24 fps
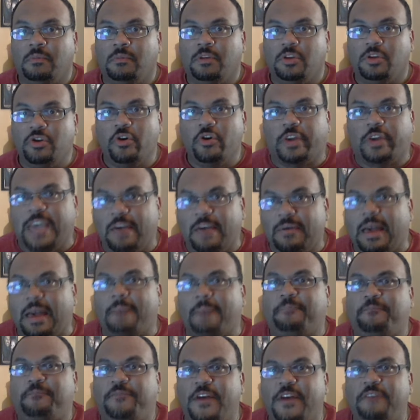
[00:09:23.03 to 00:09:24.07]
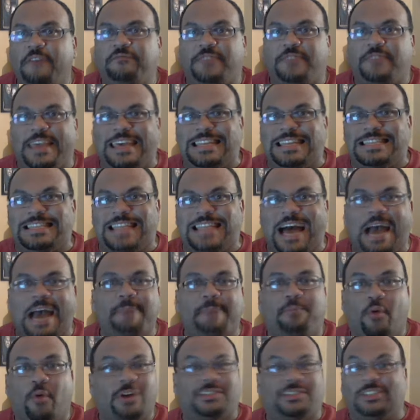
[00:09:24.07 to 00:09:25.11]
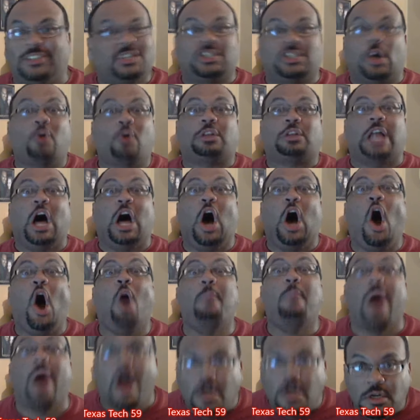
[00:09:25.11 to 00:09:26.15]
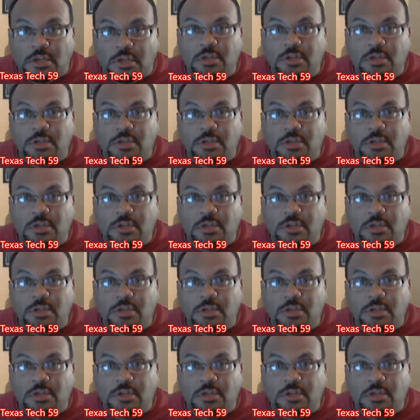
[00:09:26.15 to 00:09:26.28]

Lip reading: You're giving up 59 points. This is Oklahoma.